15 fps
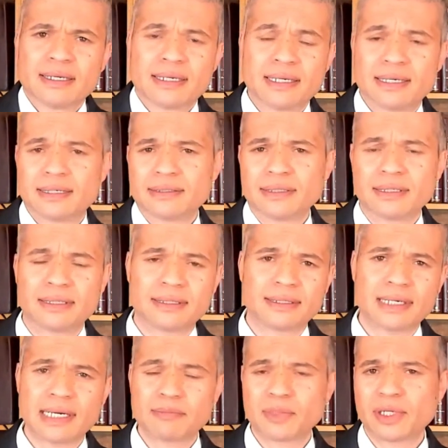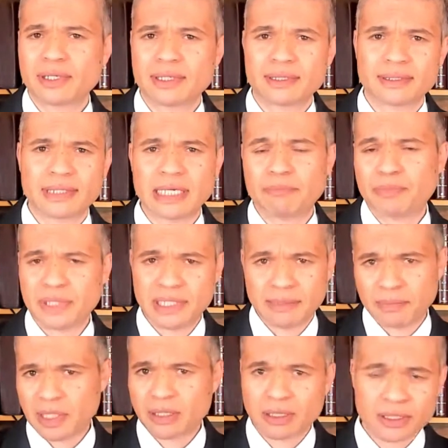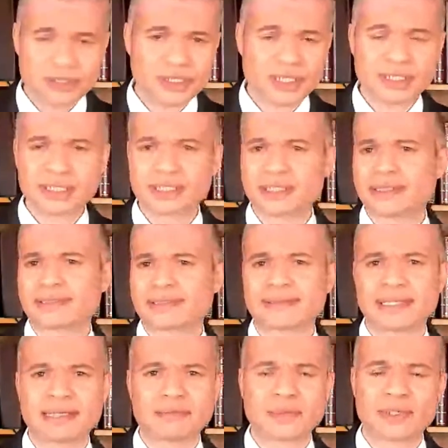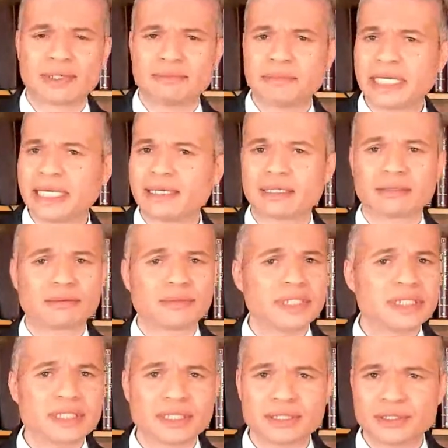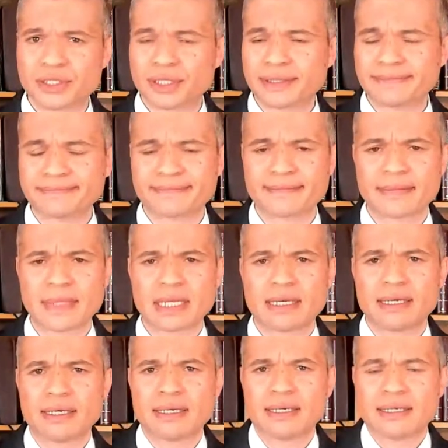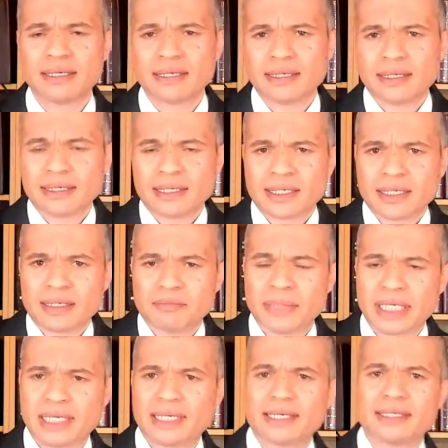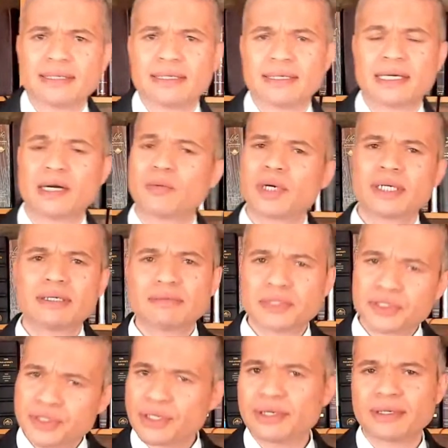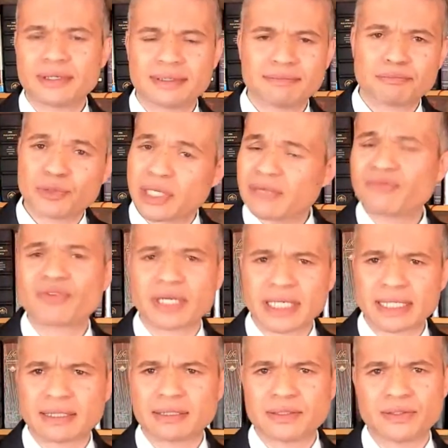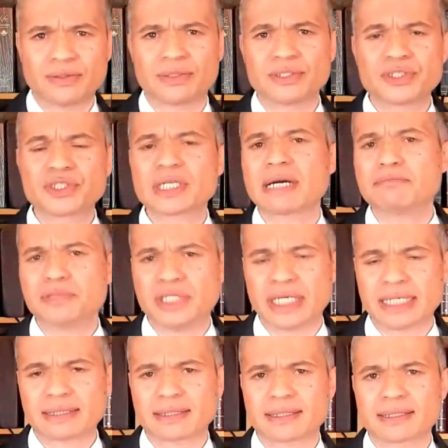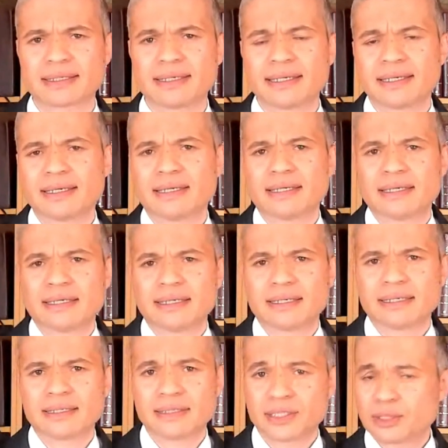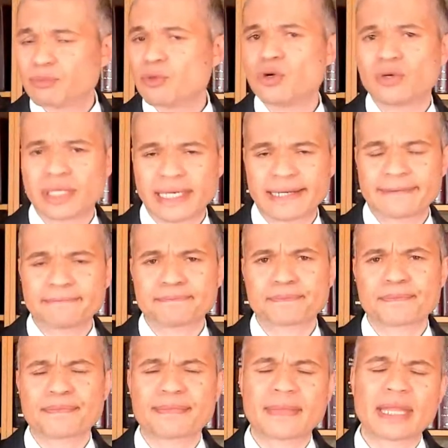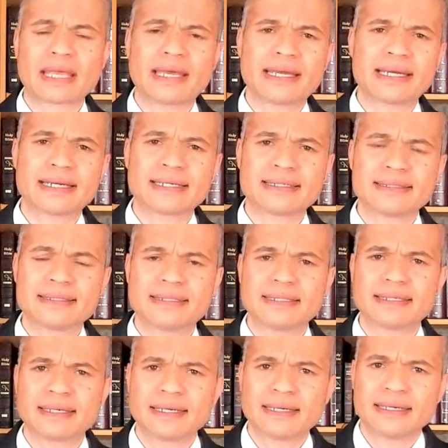Now, I'm not an epidemiologist, I'm not a medical researcher, but I want to return briefly to this subject this morning, and